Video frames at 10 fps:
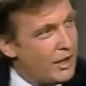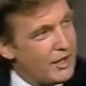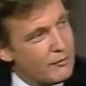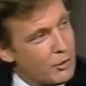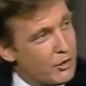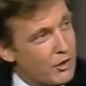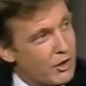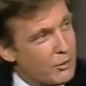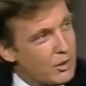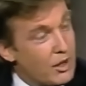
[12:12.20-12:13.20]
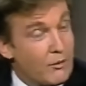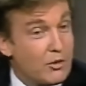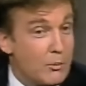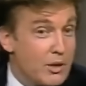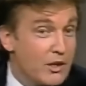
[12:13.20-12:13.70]
I give more than anyone. And if
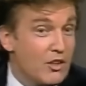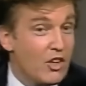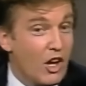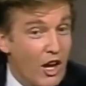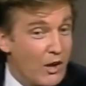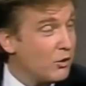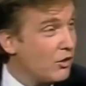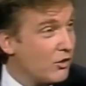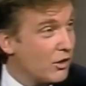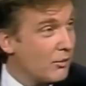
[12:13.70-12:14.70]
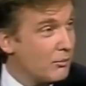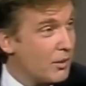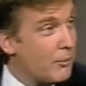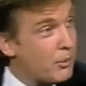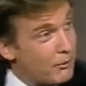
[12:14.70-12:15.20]
somebody does a lousy job,
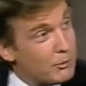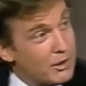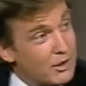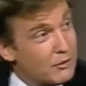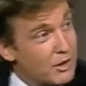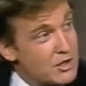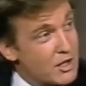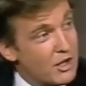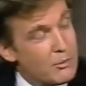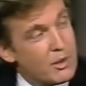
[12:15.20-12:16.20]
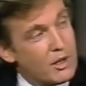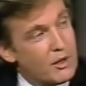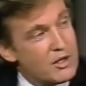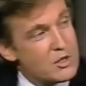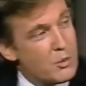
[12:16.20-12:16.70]
I probably give less than anybody.
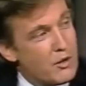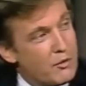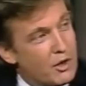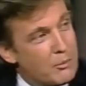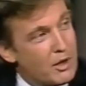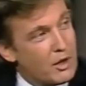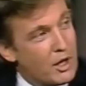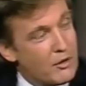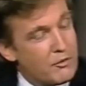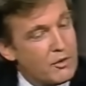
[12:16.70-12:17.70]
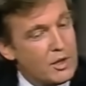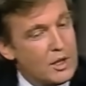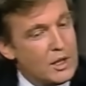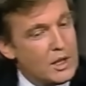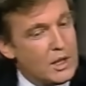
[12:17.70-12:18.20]
And that's the way I feel about life.
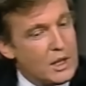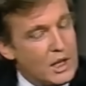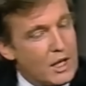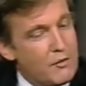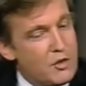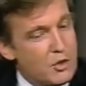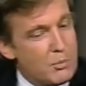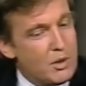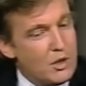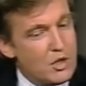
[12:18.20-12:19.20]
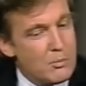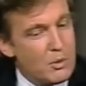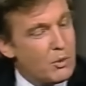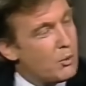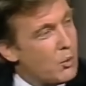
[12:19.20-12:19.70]
Life should be, you should
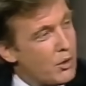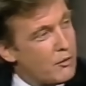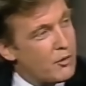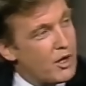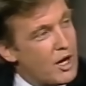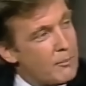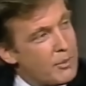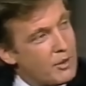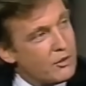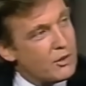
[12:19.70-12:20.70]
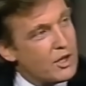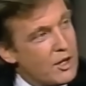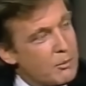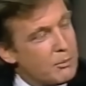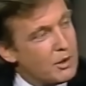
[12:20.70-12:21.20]
be rewarded for competence and
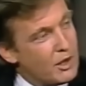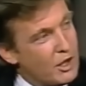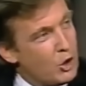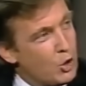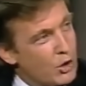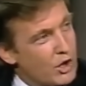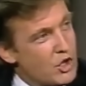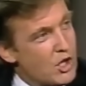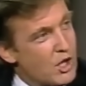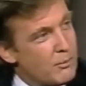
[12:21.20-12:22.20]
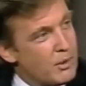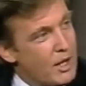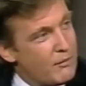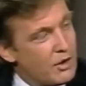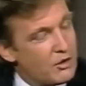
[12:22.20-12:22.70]
capability and doing a job
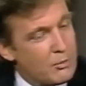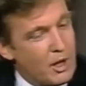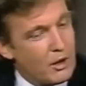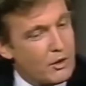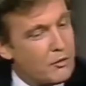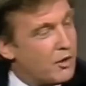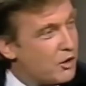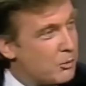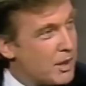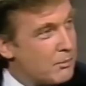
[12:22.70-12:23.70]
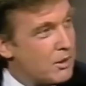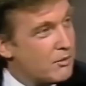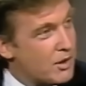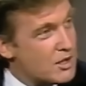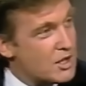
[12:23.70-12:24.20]
and having a smile on your face, maybe,
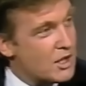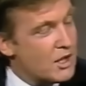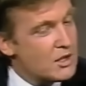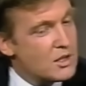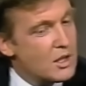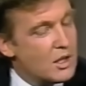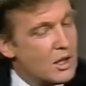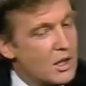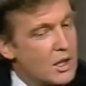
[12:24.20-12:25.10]
if that's the case. And